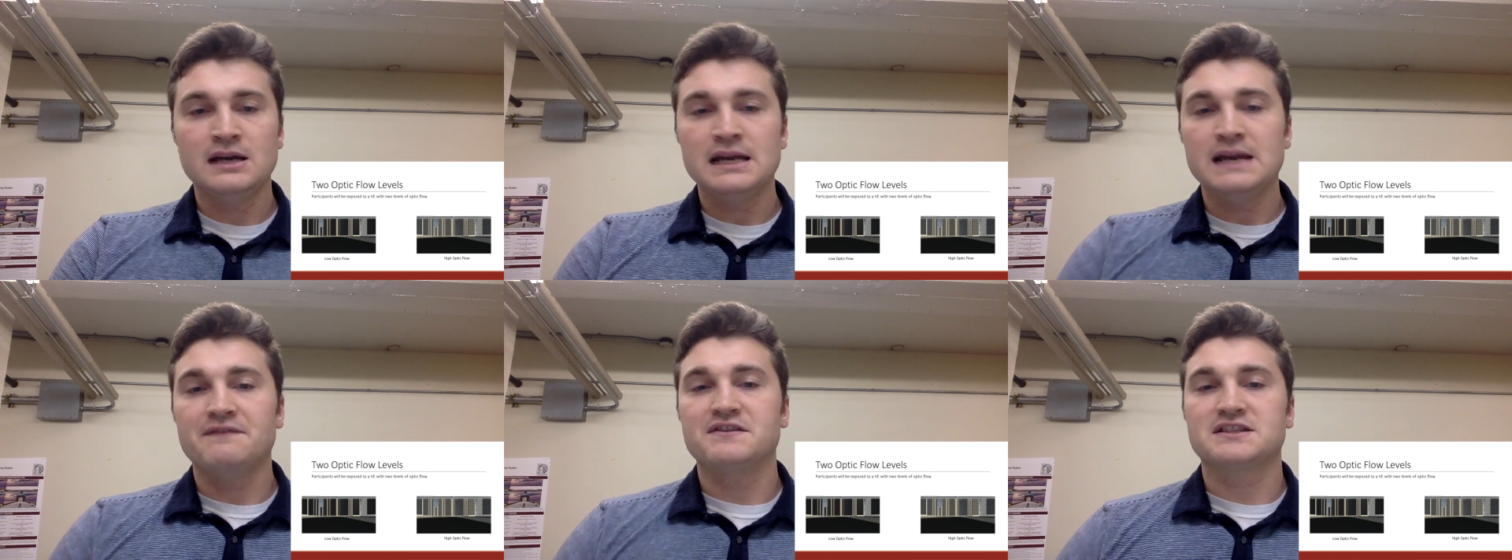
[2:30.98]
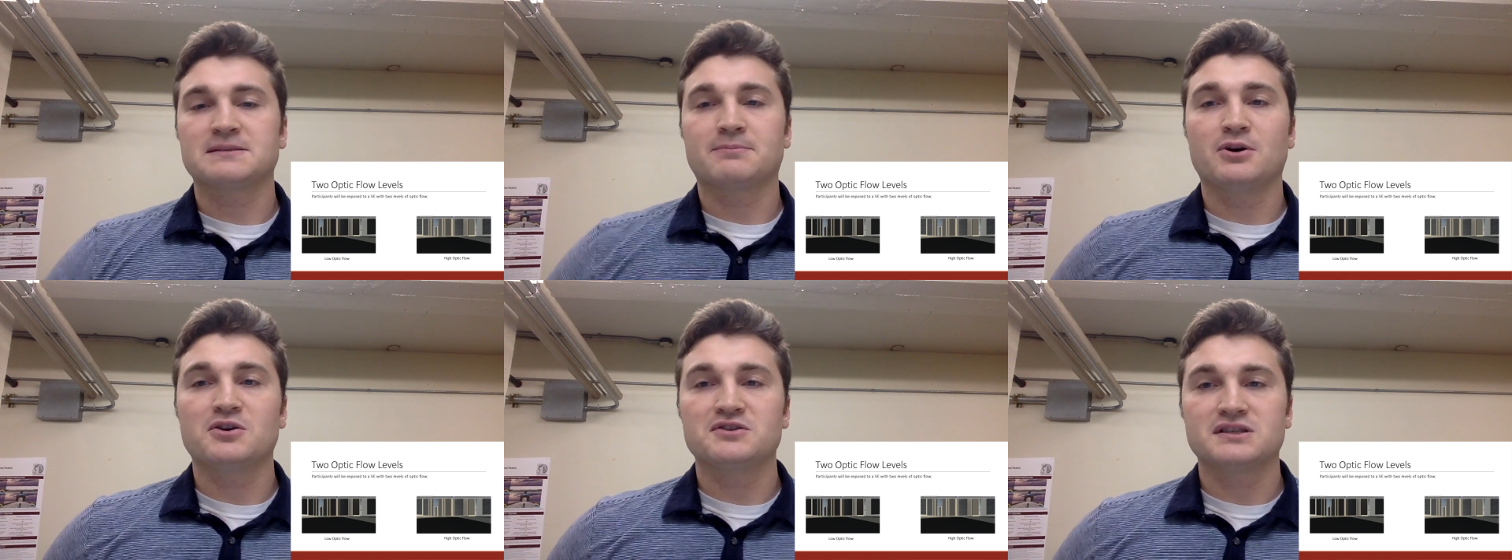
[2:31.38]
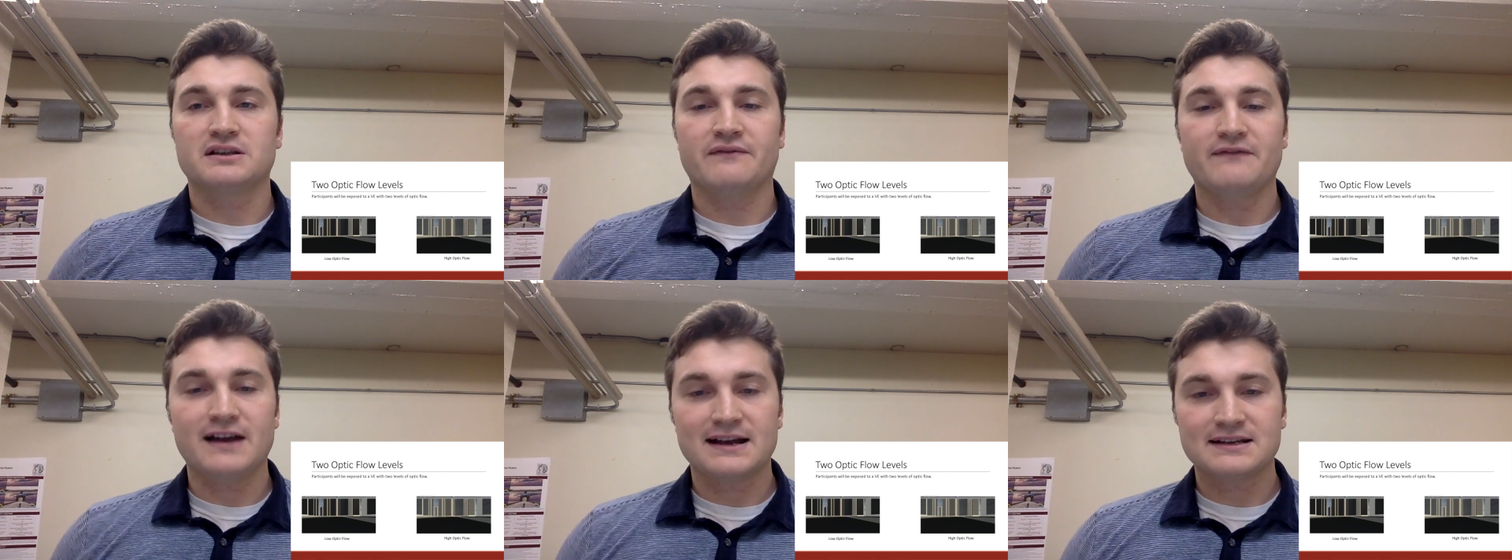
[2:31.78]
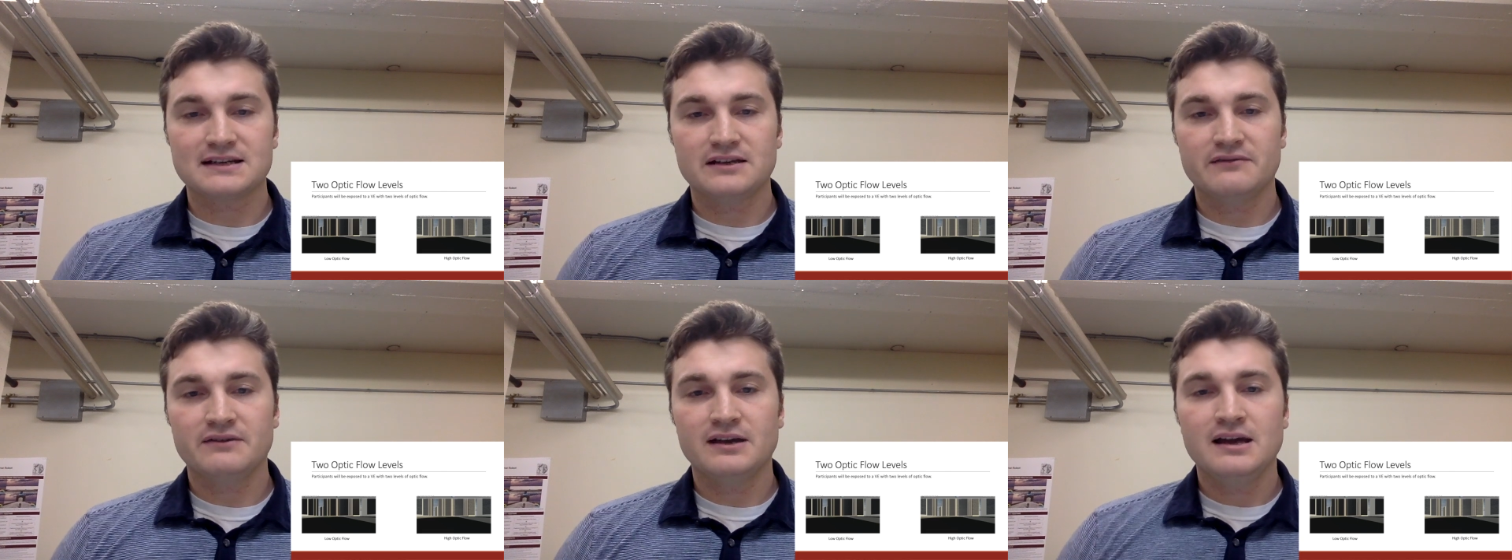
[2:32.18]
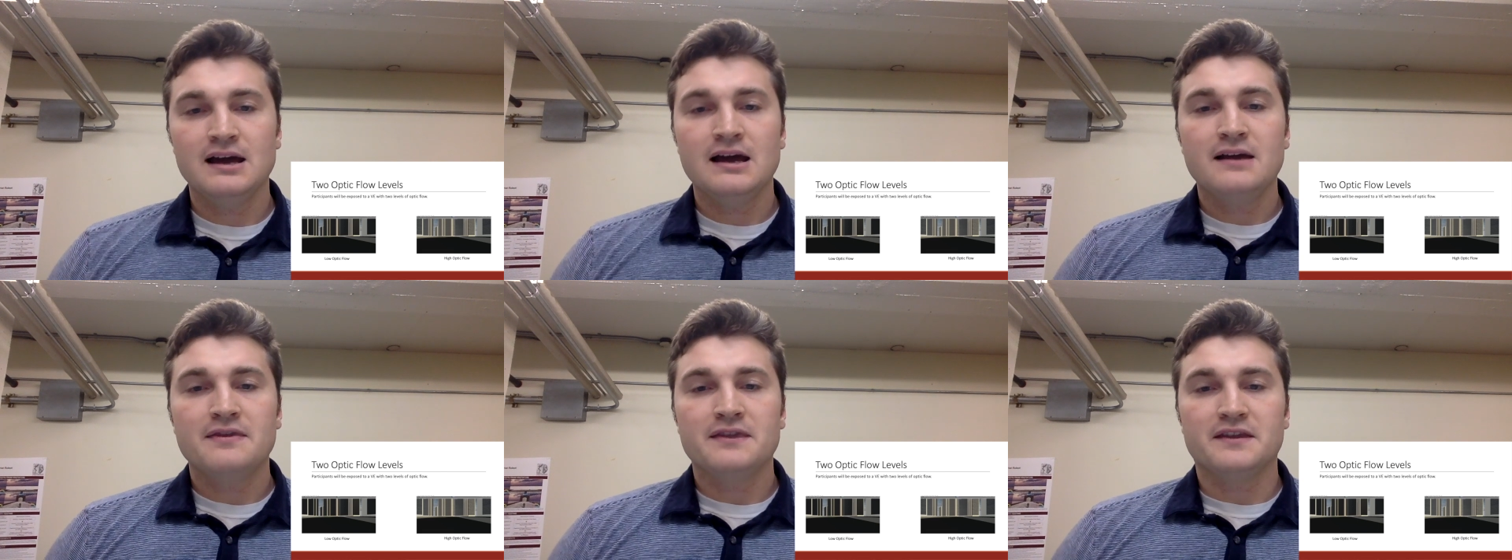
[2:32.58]
If this approach is effective,
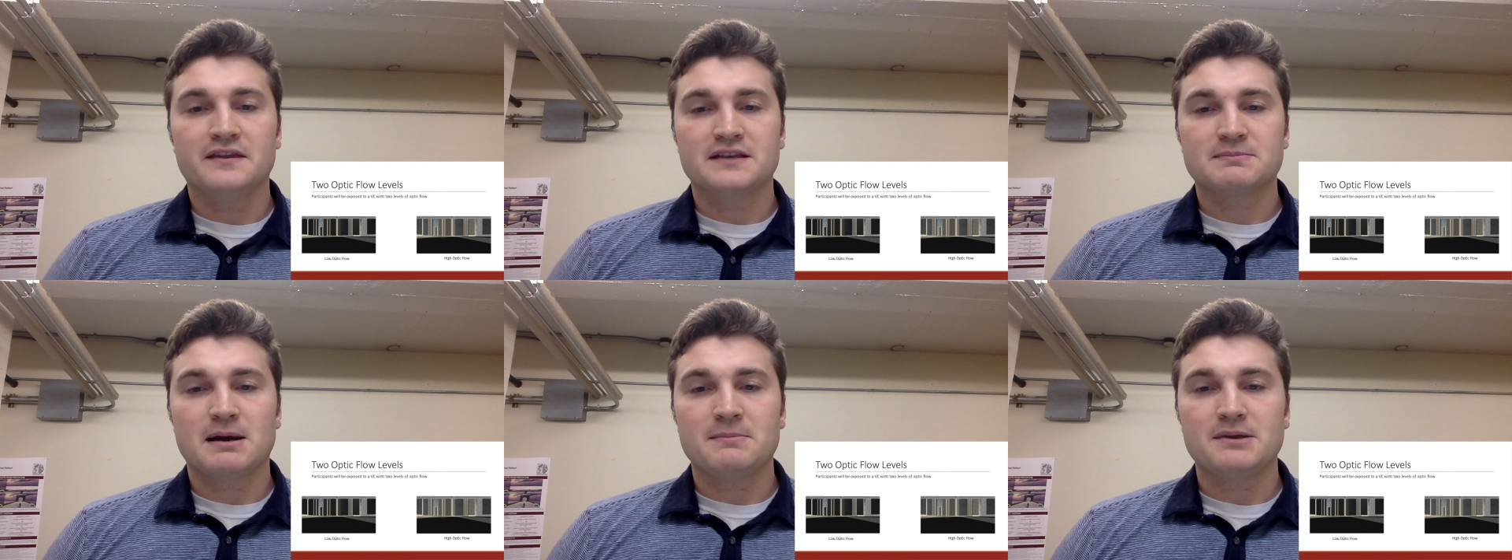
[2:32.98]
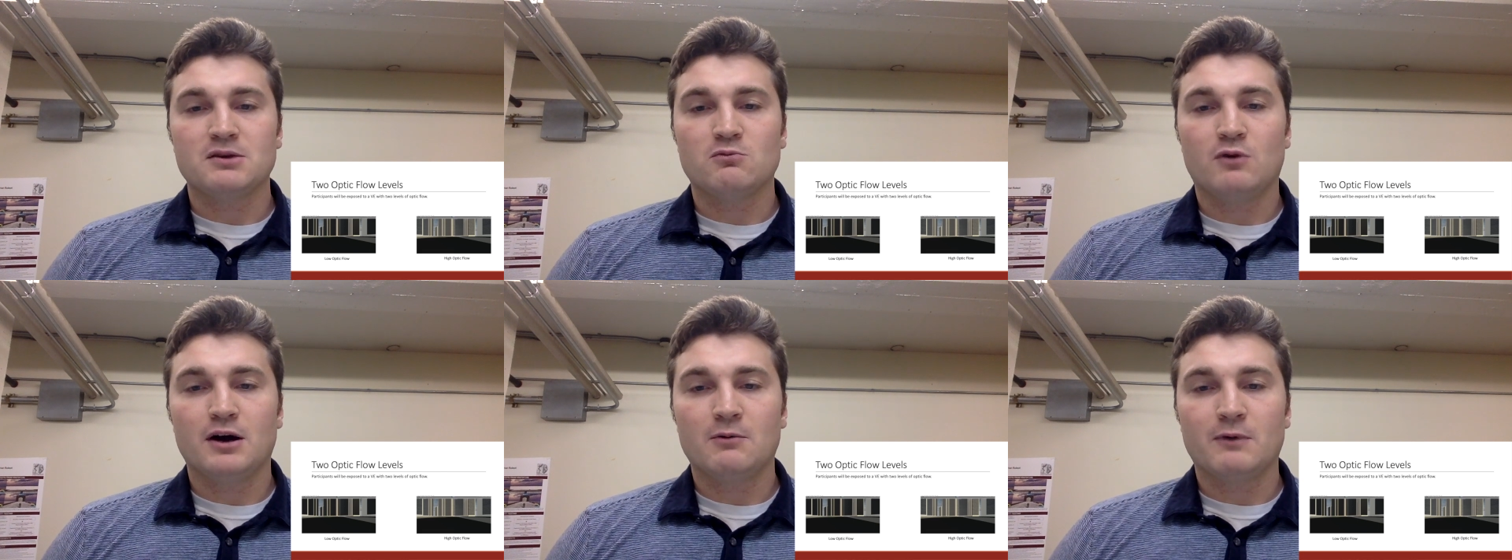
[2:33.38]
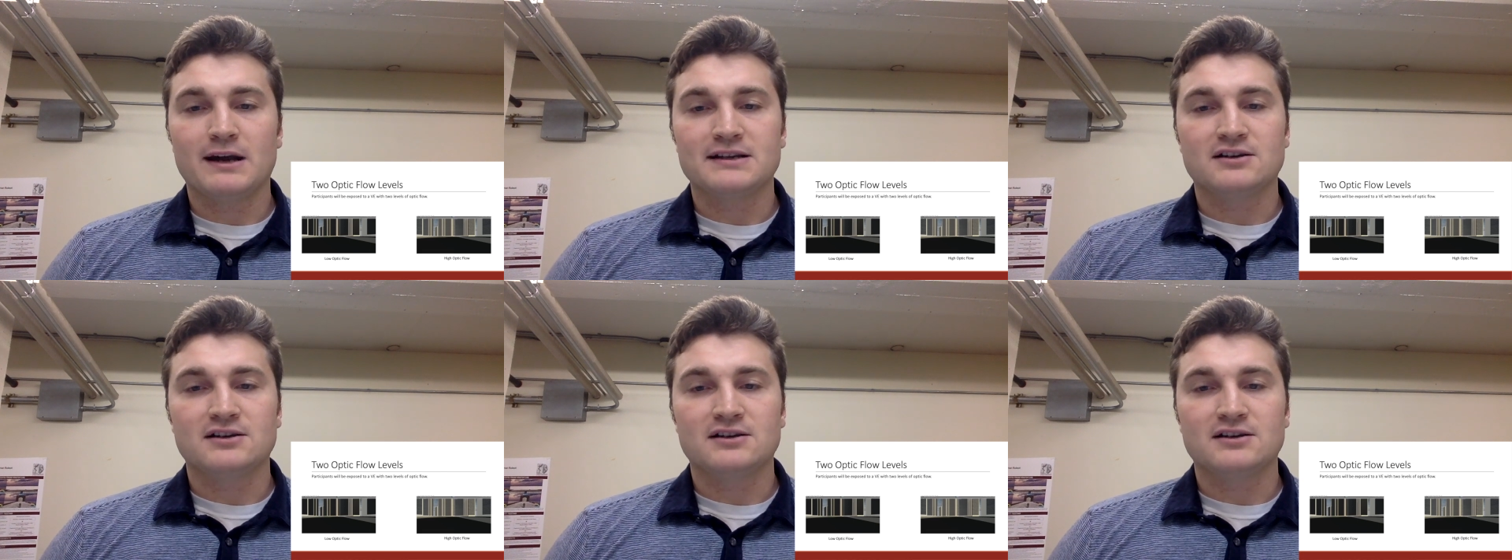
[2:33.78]
then this might be one way